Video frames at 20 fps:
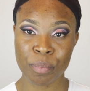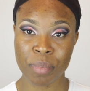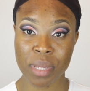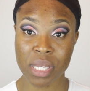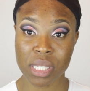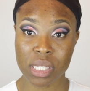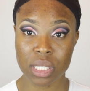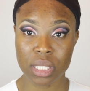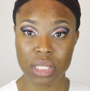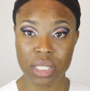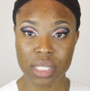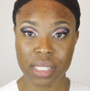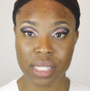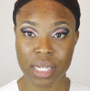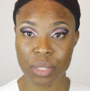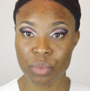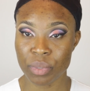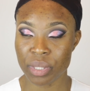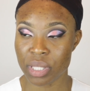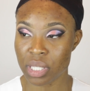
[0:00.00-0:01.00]
I'm basically
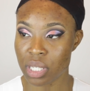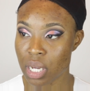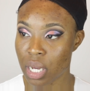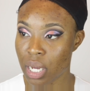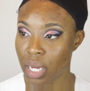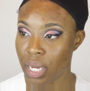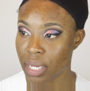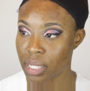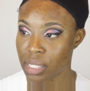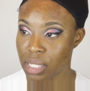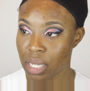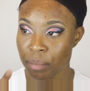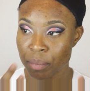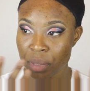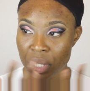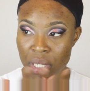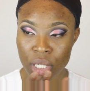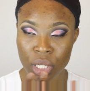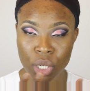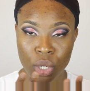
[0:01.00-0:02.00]
done with the eyes.
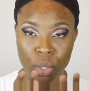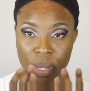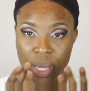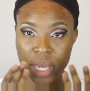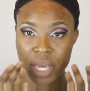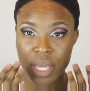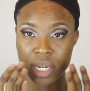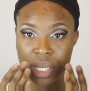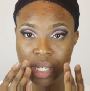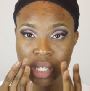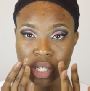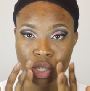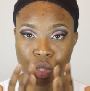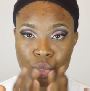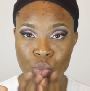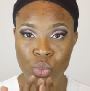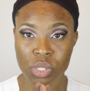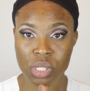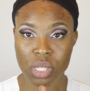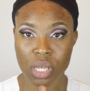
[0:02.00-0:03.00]
I'm going to go ahead and
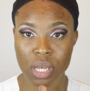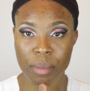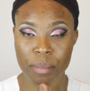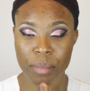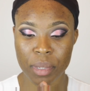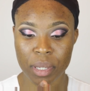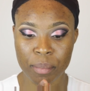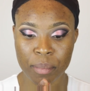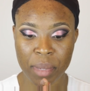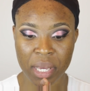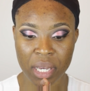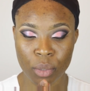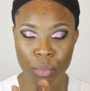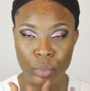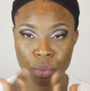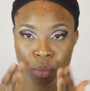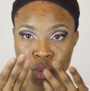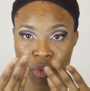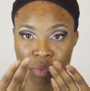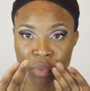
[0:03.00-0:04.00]
use some
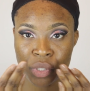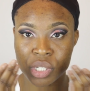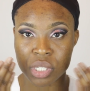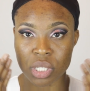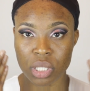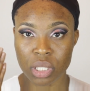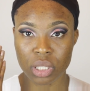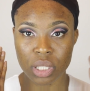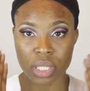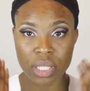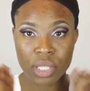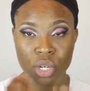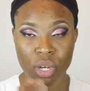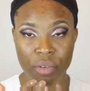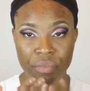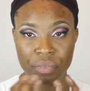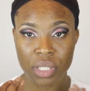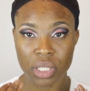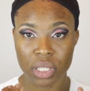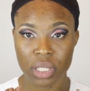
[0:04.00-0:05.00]
makeup remover to clean
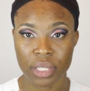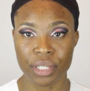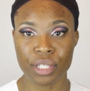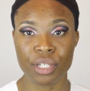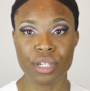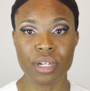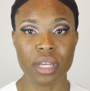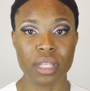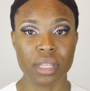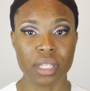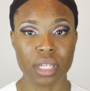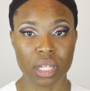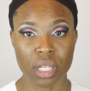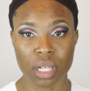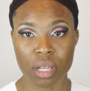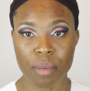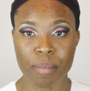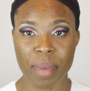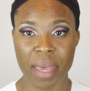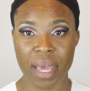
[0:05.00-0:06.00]
off the glitter, and then
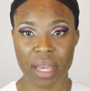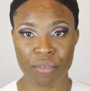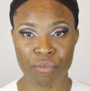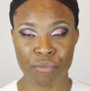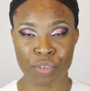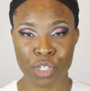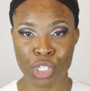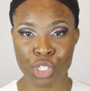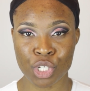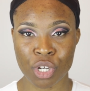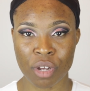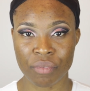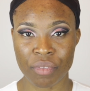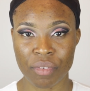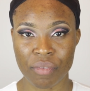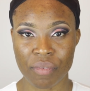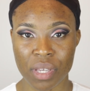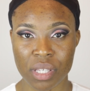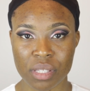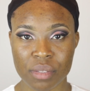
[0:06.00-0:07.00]
I'll come back and finish
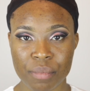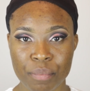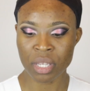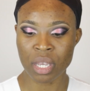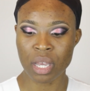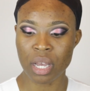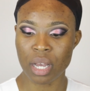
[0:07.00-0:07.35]
off the face.